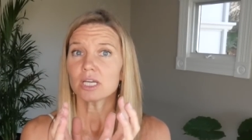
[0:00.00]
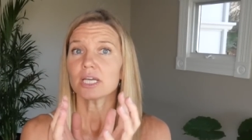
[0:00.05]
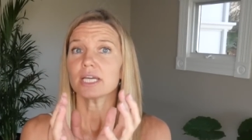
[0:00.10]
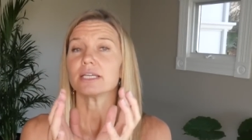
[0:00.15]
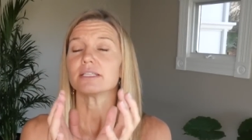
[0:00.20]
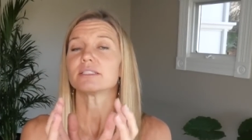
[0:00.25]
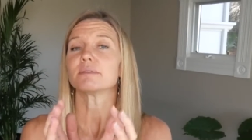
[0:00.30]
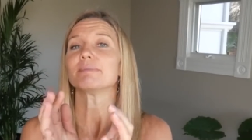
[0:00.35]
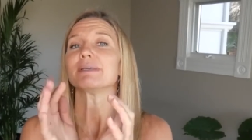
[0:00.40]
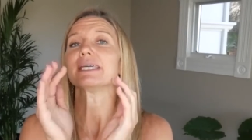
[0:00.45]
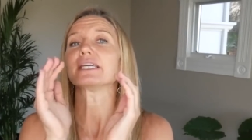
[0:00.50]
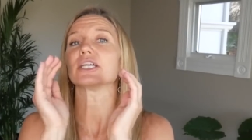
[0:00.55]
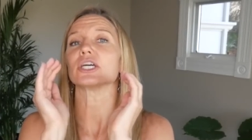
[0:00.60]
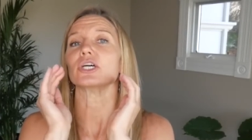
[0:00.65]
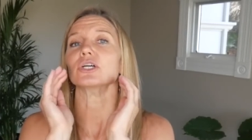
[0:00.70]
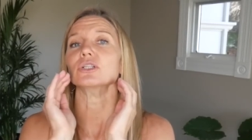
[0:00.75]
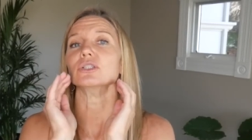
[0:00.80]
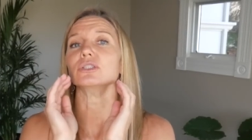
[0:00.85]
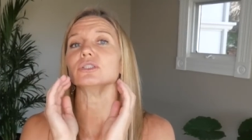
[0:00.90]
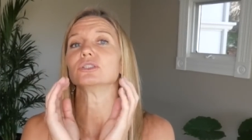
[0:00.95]
is being
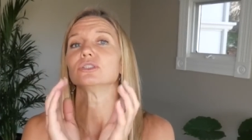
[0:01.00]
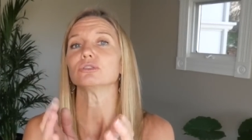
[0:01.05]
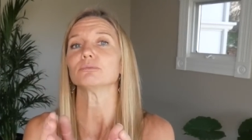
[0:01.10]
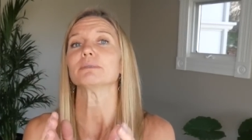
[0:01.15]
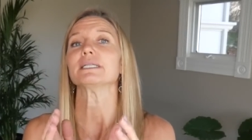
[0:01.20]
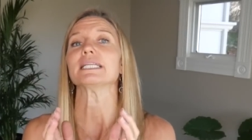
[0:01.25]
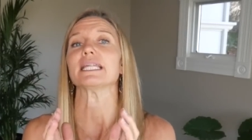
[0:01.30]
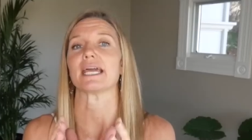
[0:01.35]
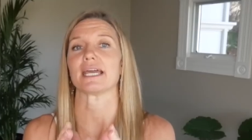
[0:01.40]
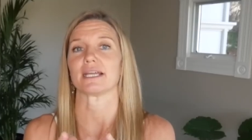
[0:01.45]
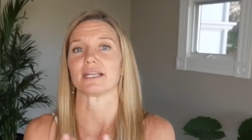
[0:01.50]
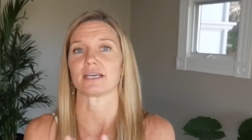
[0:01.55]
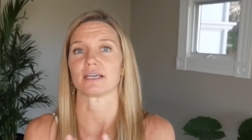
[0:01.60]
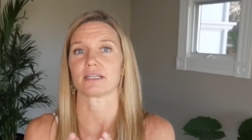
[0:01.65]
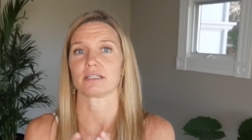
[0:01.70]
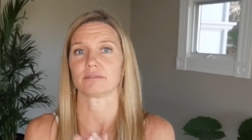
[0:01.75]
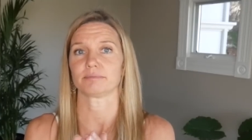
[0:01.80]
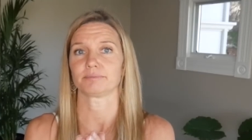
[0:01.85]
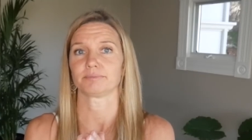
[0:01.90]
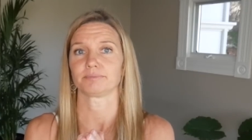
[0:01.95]

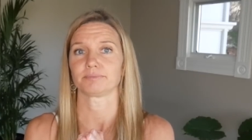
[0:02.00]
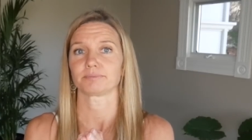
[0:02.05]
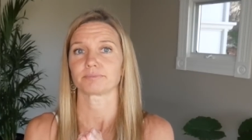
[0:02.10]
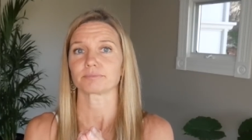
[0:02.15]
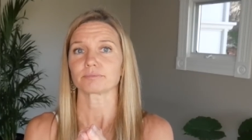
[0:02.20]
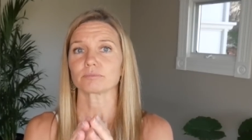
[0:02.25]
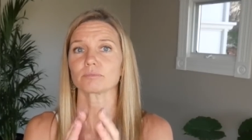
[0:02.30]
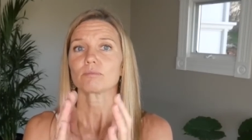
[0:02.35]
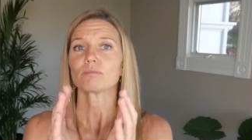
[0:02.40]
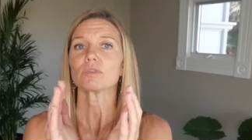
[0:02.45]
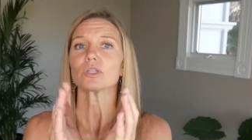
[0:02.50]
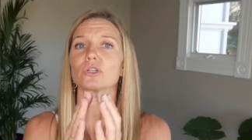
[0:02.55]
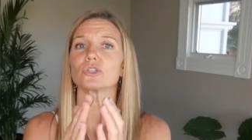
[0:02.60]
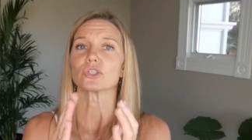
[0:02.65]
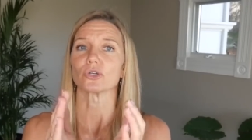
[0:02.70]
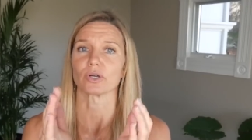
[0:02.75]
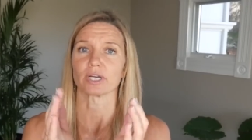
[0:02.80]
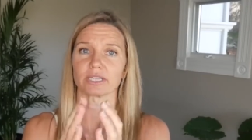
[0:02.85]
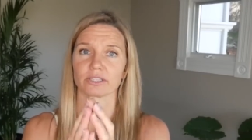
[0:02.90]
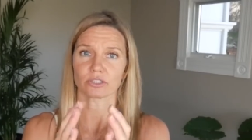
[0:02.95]
illuminated
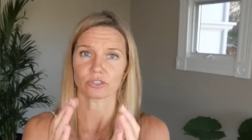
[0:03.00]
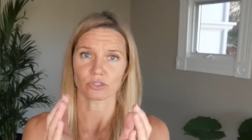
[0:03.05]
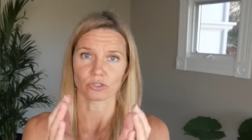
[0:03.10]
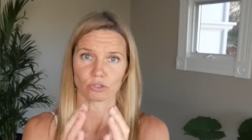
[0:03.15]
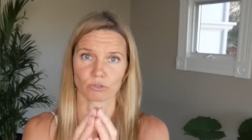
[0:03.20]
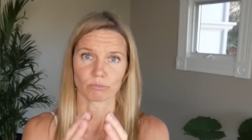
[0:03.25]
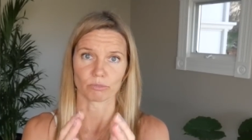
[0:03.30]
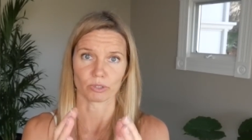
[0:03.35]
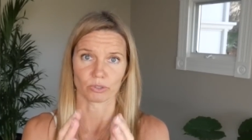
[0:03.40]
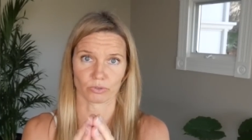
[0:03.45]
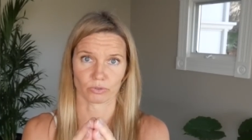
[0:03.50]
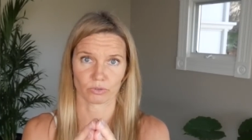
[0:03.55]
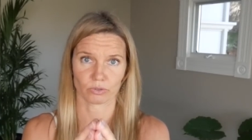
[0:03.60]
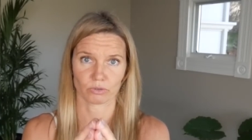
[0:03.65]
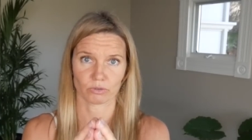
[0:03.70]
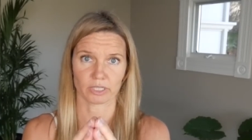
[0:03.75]
during this new moon.